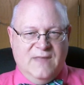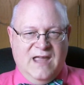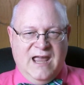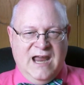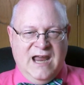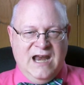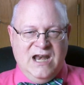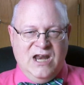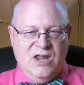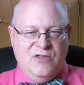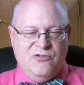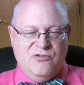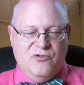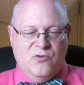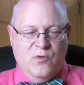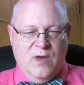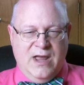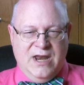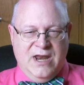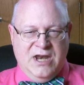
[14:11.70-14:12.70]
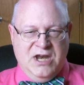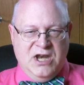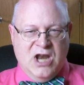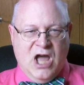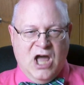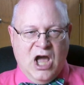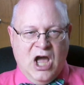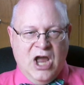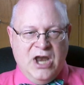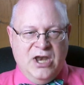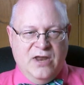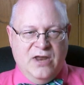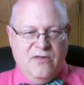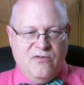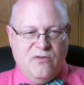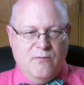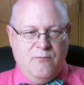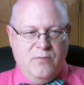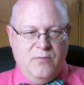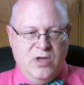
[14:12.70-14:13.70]
80 through 89
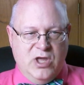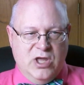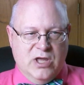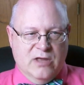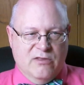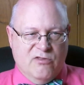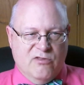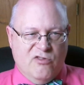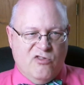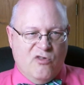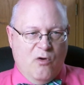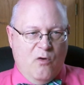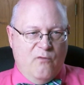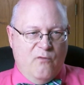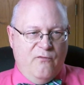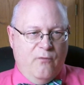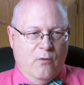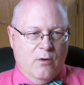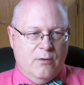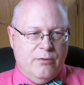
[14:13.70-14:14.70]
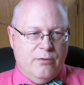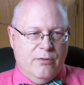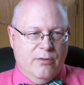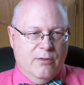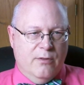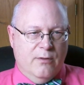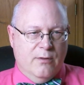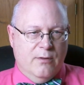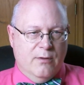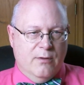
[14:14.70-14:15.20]
is a B, and so forth.